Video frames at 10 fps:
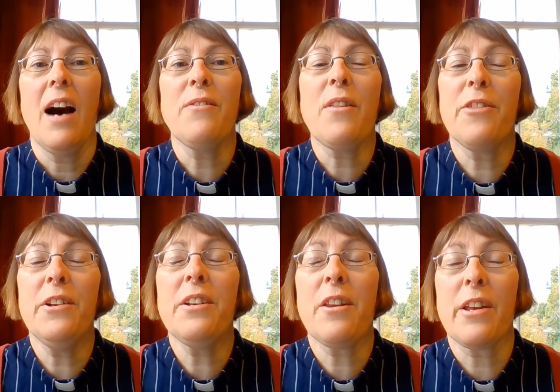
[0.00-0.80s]
And the
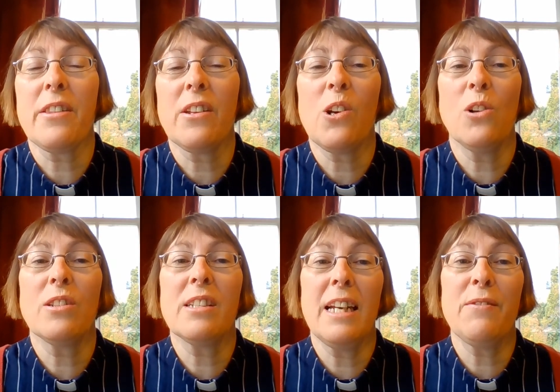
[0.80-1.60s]
third thing that
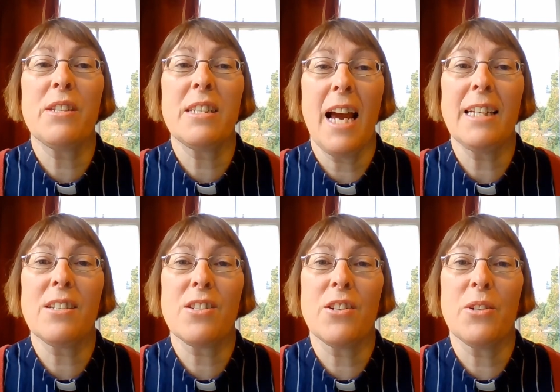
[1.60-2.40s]
God's gifts tell
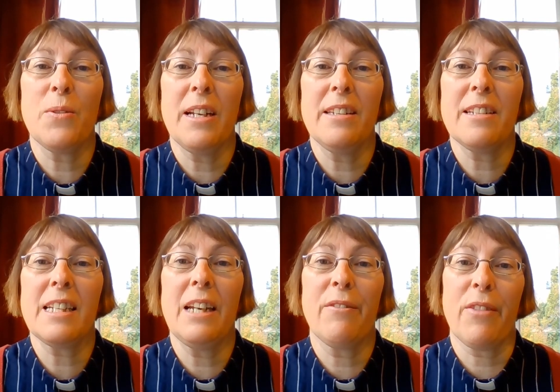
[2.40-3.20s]
us to do is to
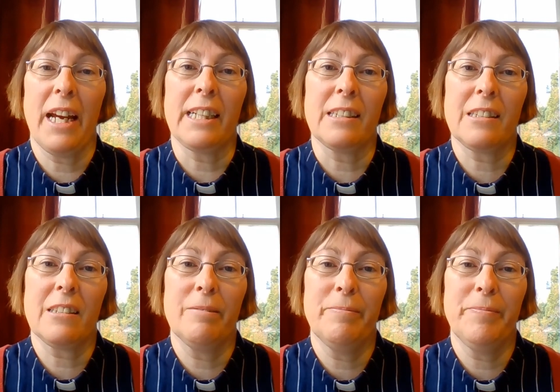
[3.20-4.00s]
give
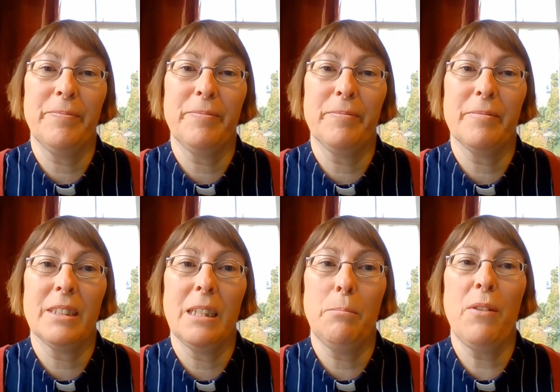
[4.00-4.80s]
thanks.
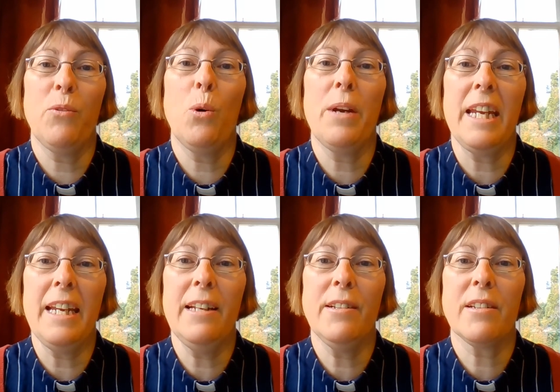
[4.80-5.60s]
Before we
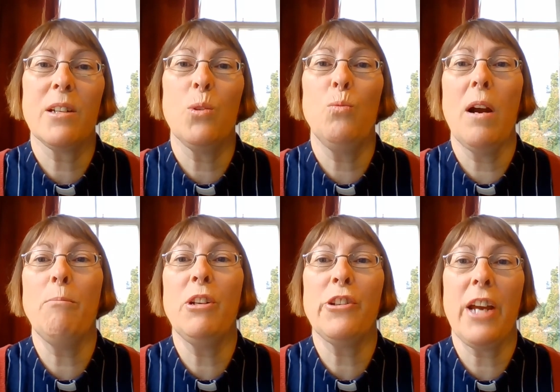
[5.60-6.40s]
eat,
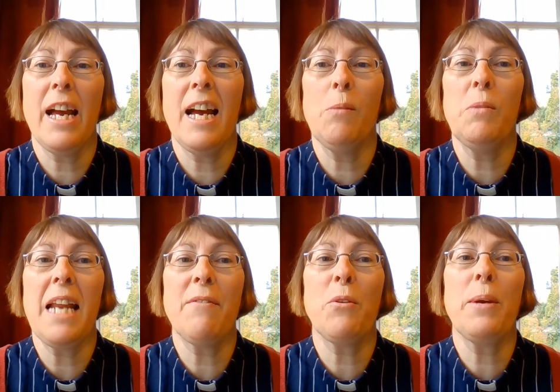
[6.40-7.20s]
when we share, and
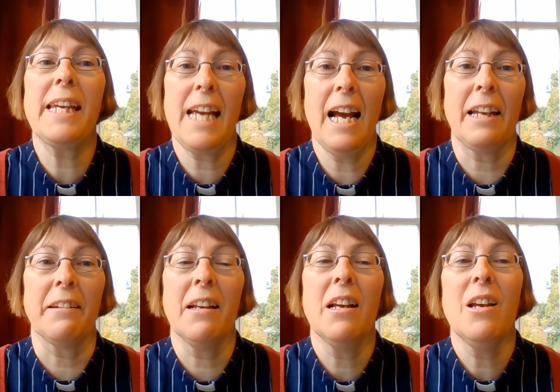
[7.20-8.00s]
whenever we
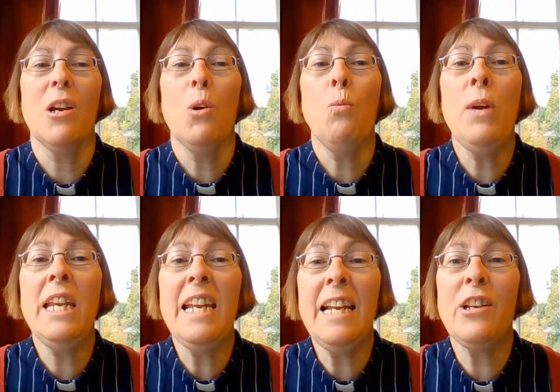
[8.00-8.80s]
can, we
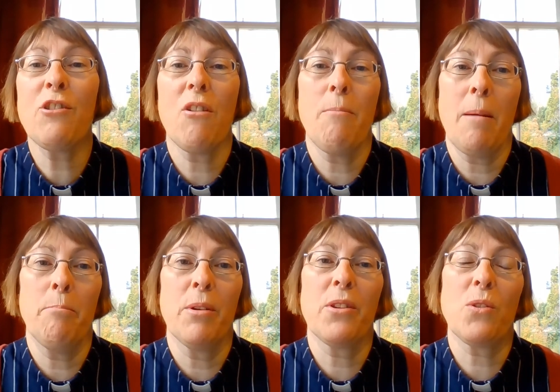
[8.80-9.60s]
need to
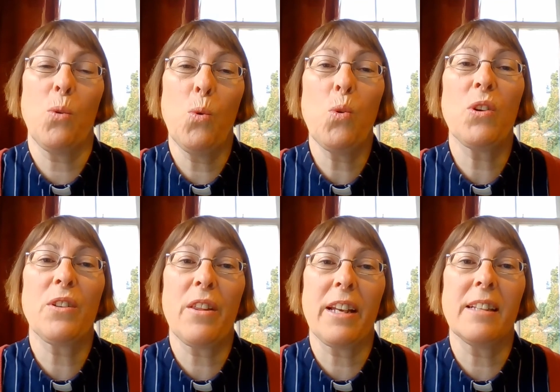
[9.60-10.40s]
remember that all
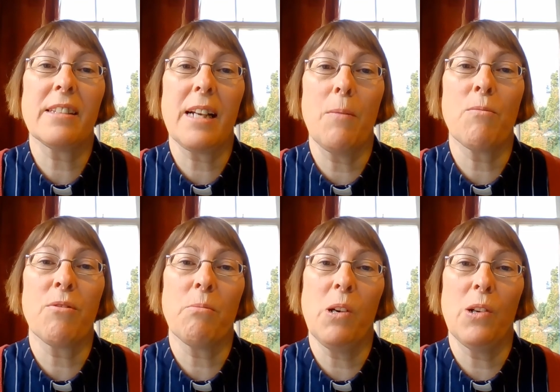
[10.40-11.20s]
good things come
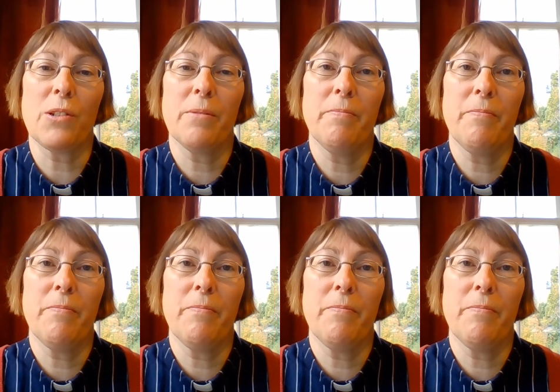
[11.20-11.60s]
from God.